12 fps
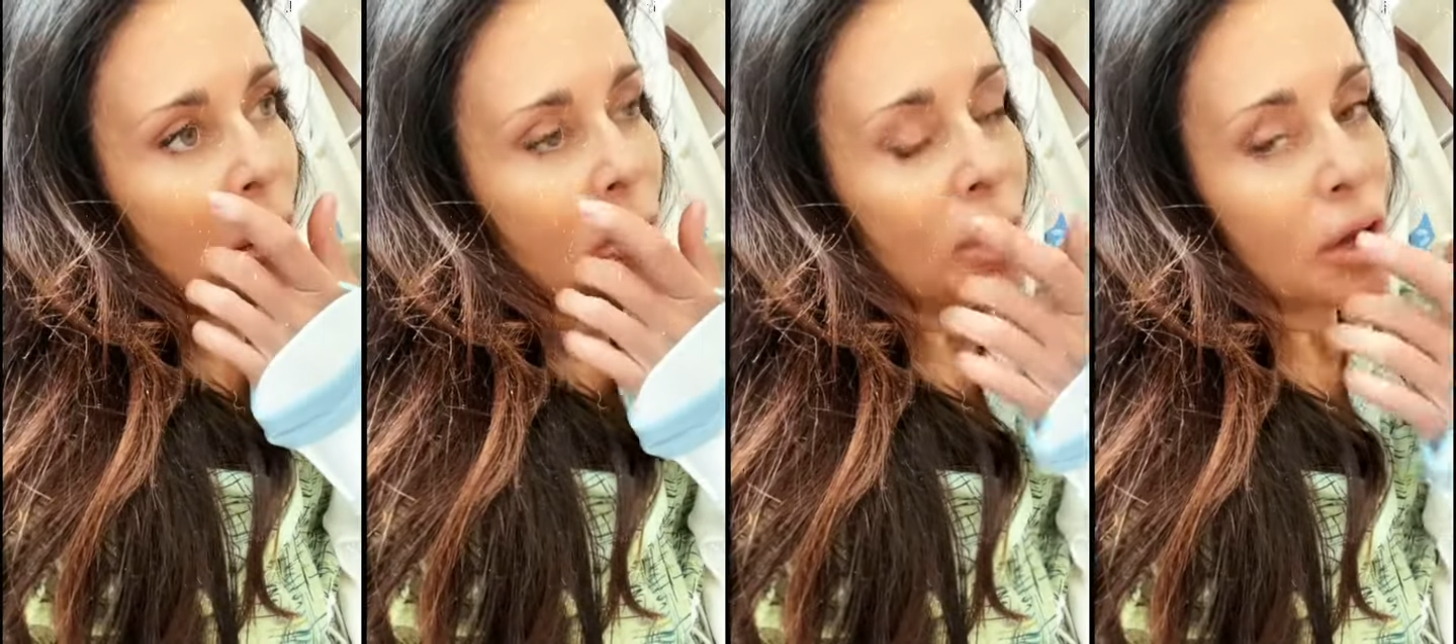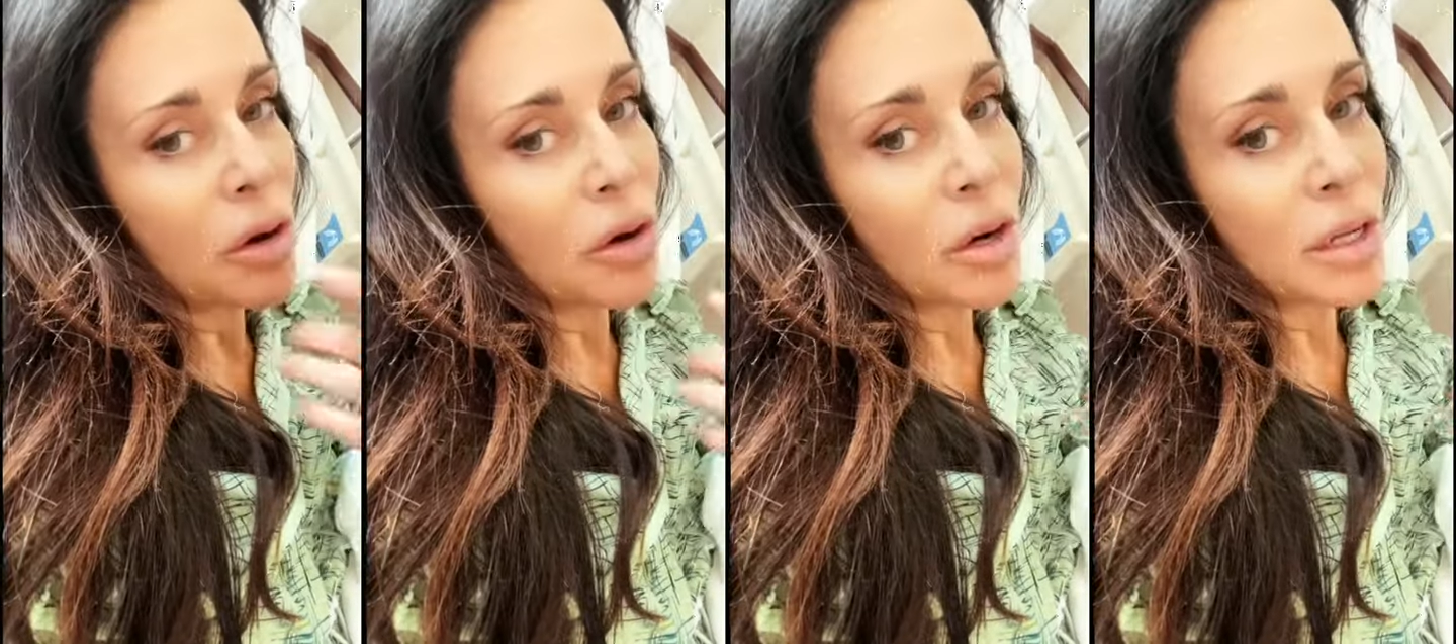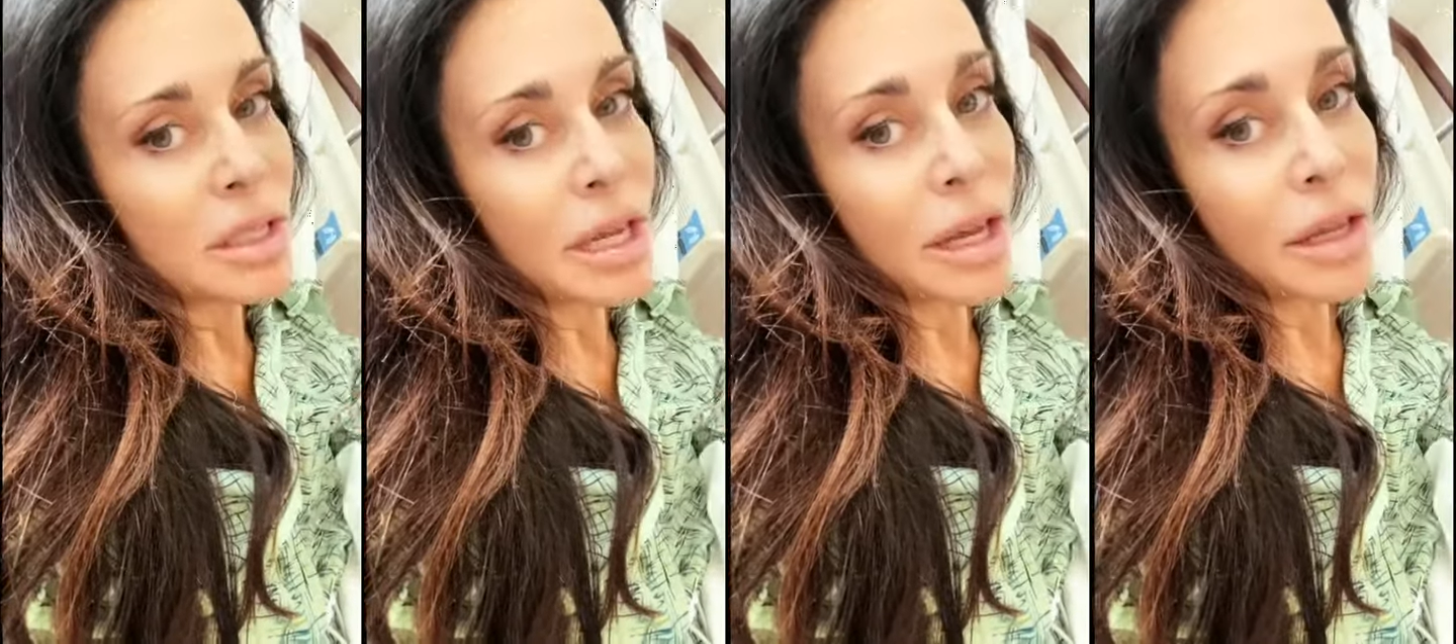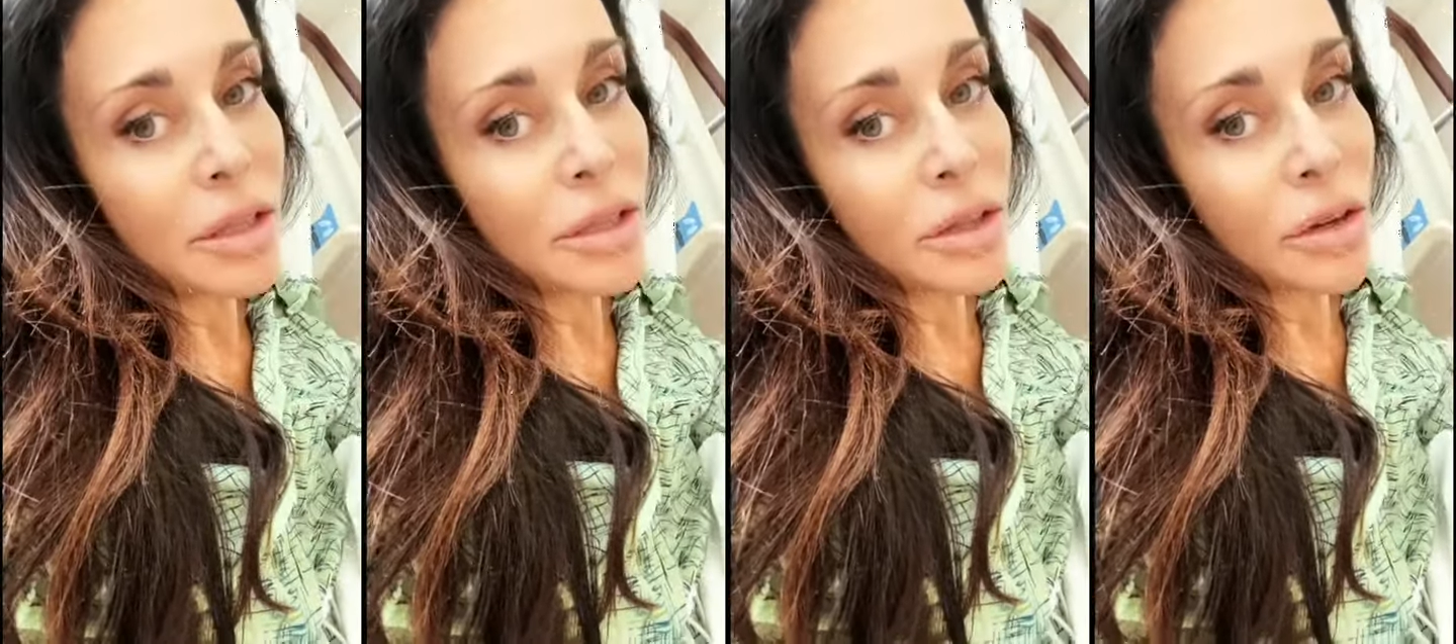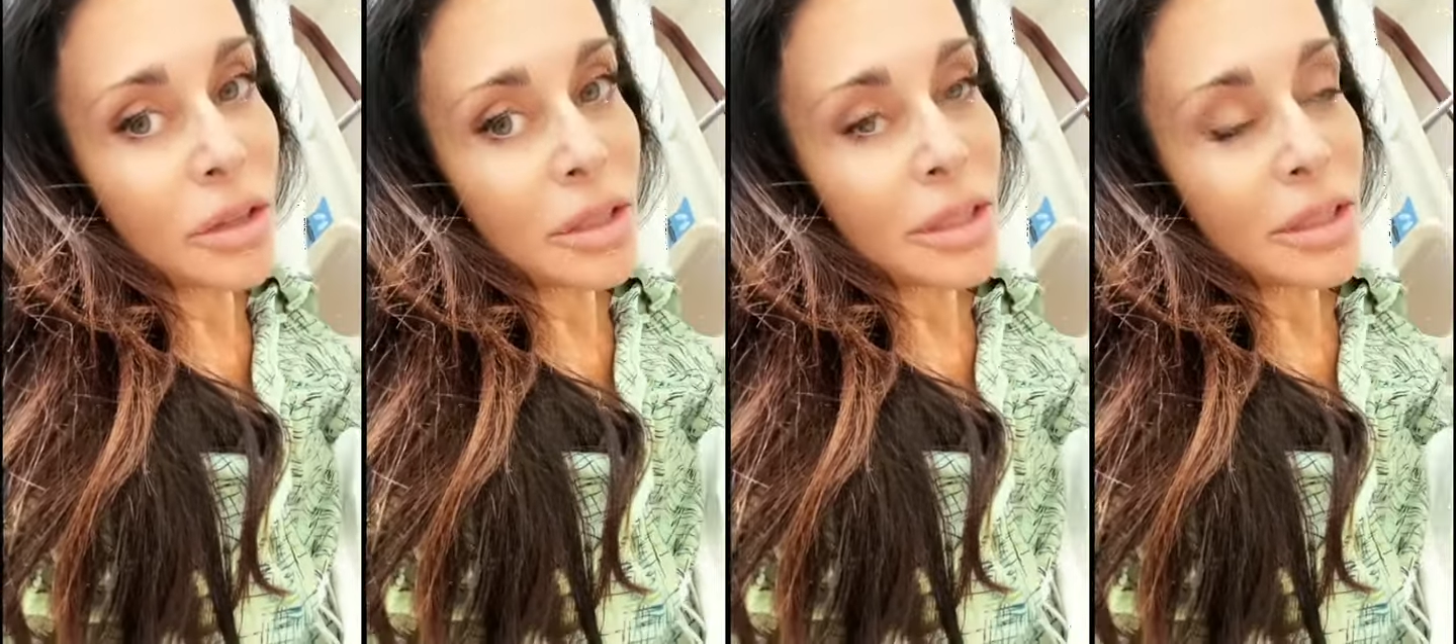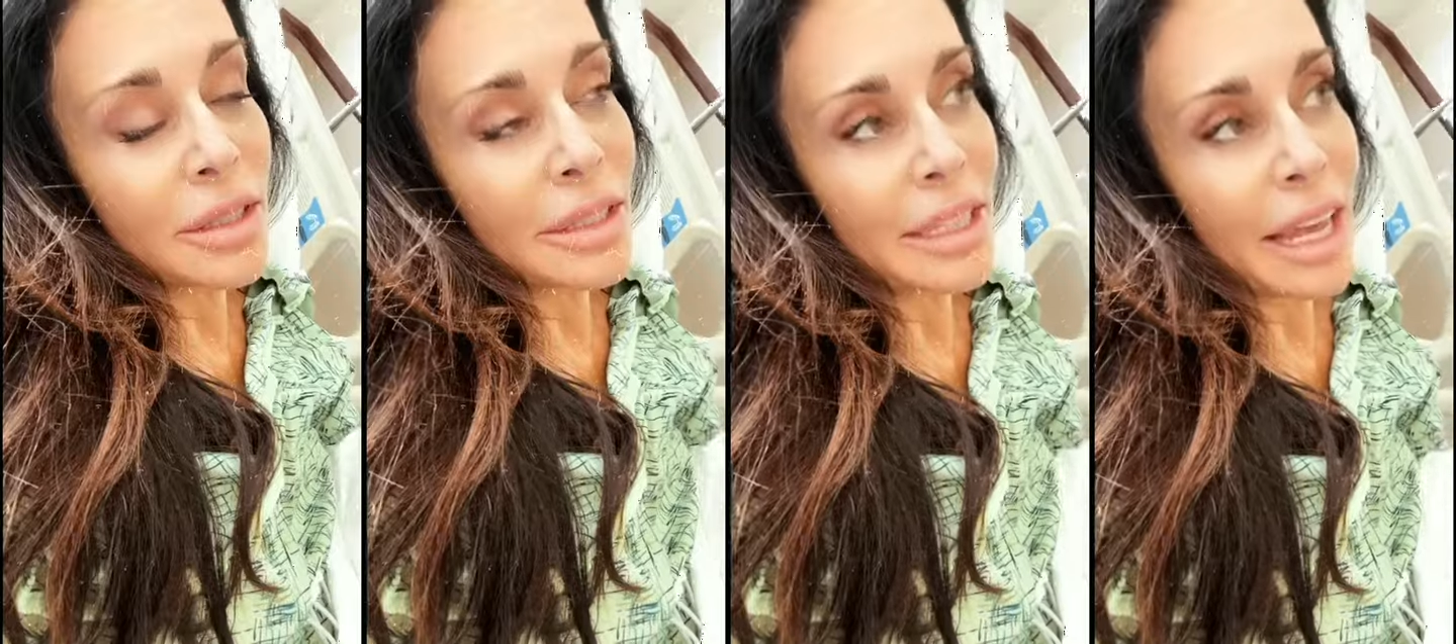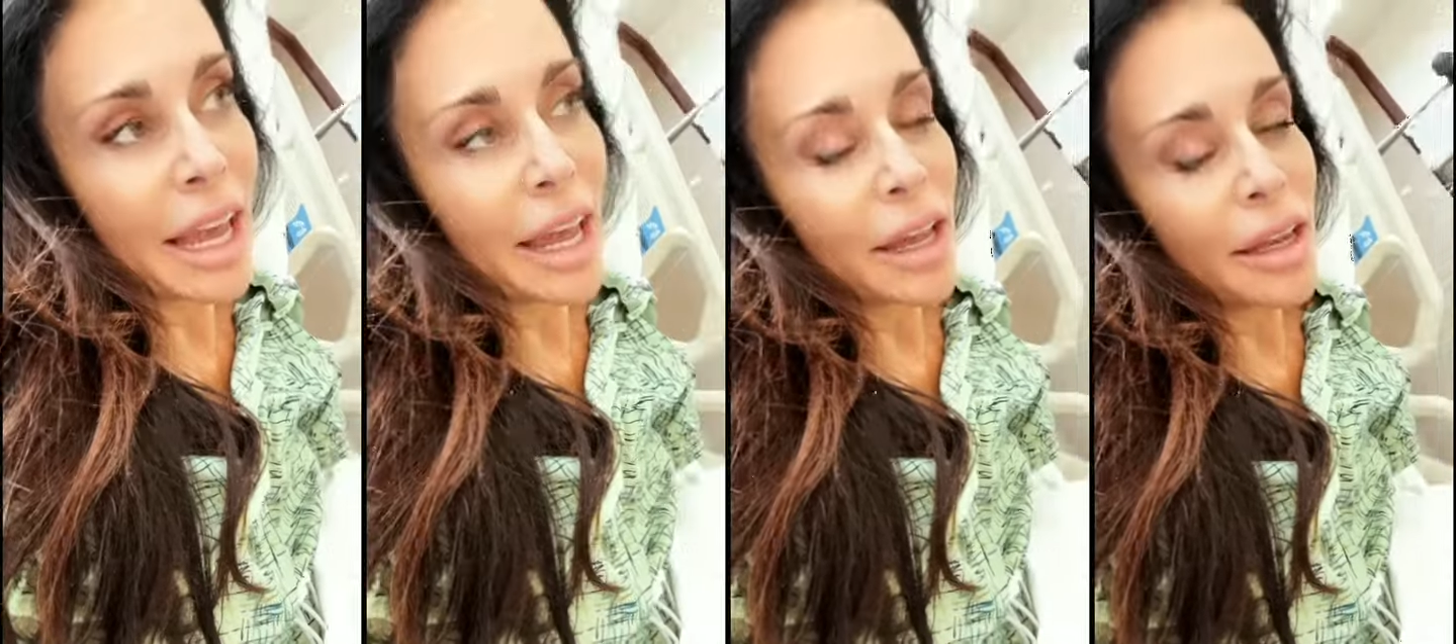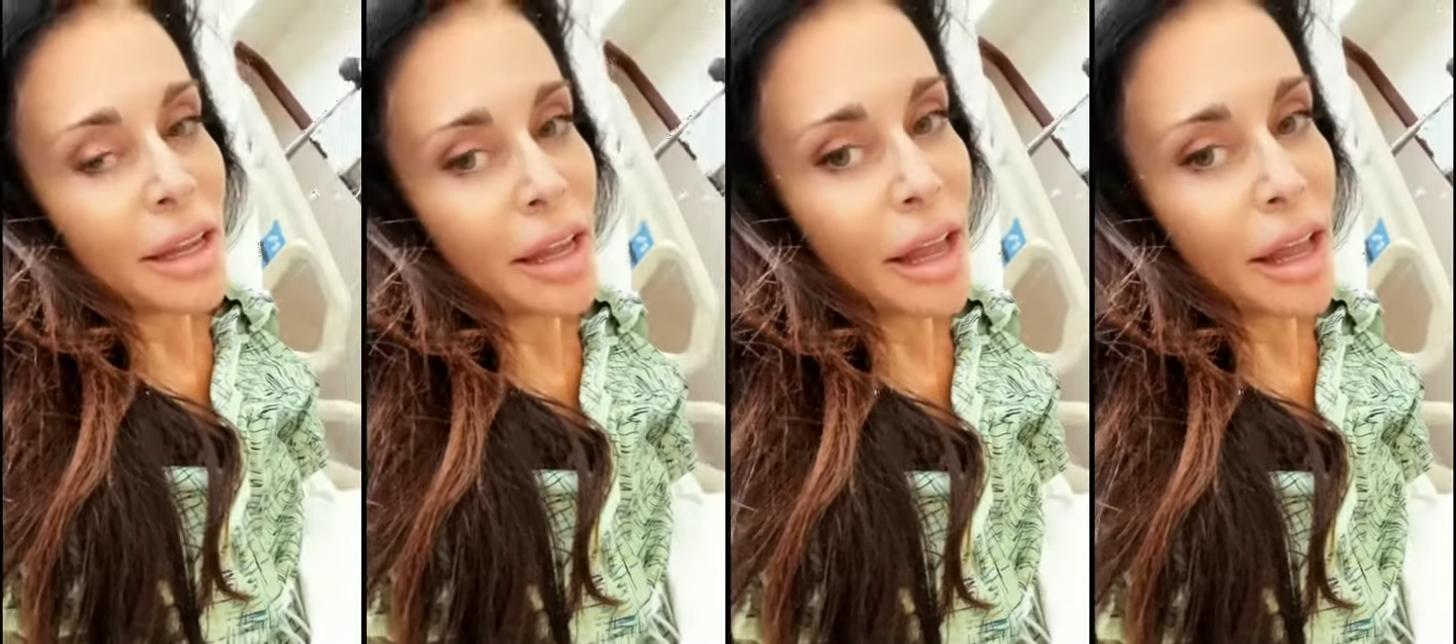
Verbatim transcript: my heart attack. is called a SCAD,